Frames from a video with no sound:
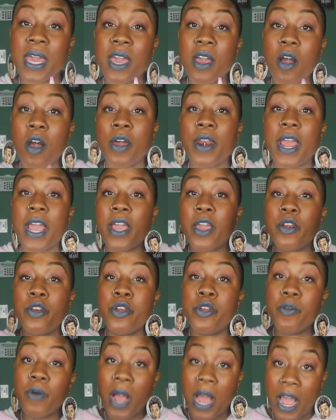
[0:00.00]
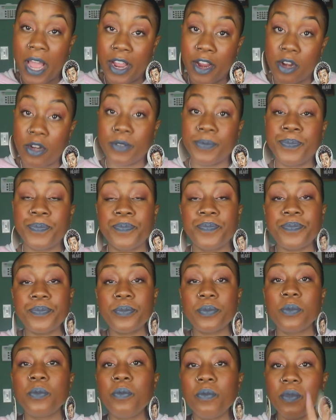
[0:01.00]
it on a new hire.
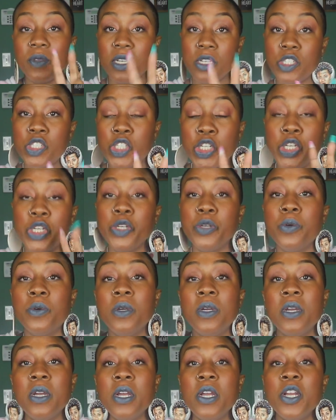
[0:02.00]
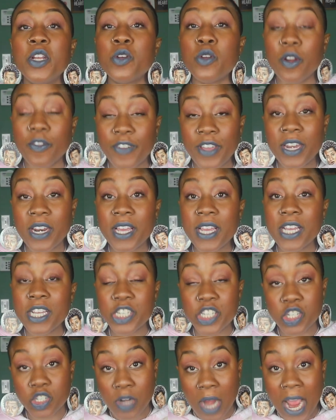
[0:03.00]
Two, Norvina
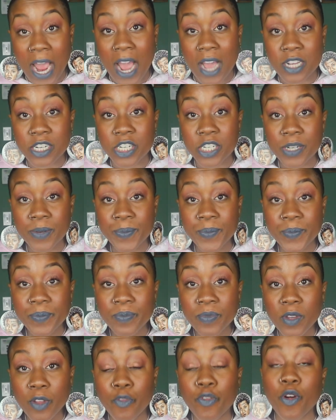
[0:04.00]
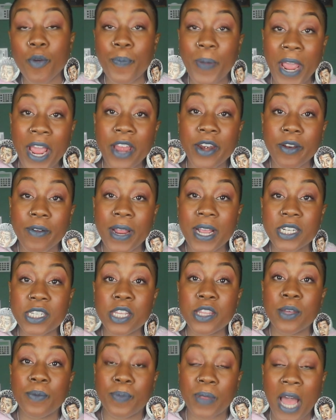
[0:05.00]
is trash for pandering
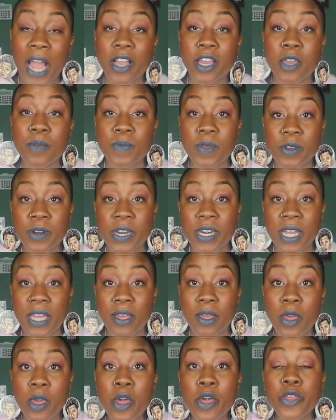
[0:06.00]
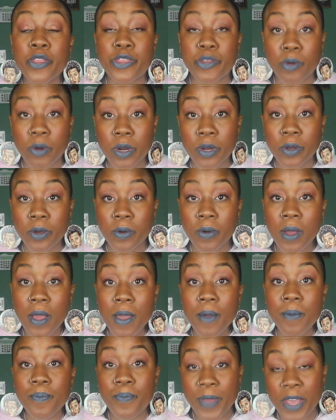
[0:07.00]
to the black community through
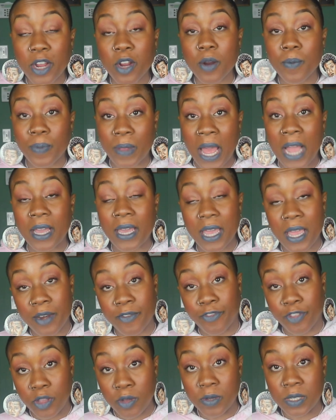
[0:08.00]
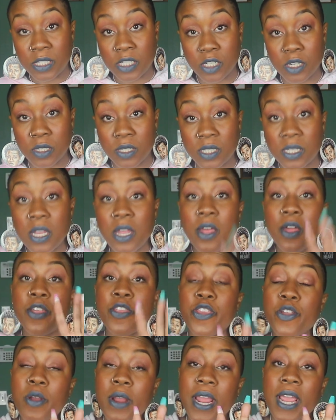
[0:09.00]
bigger black influencers.
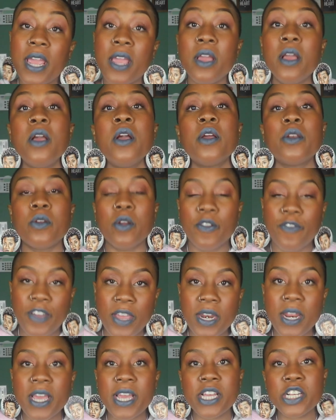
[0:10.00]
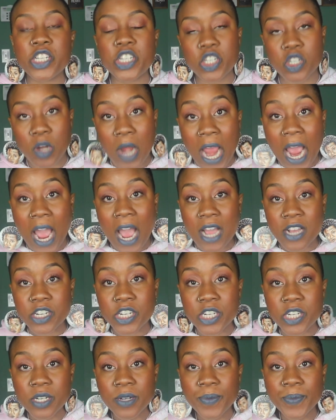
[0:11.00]
Three, Norvina is
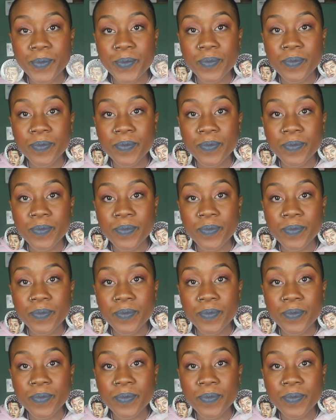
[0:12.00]
trash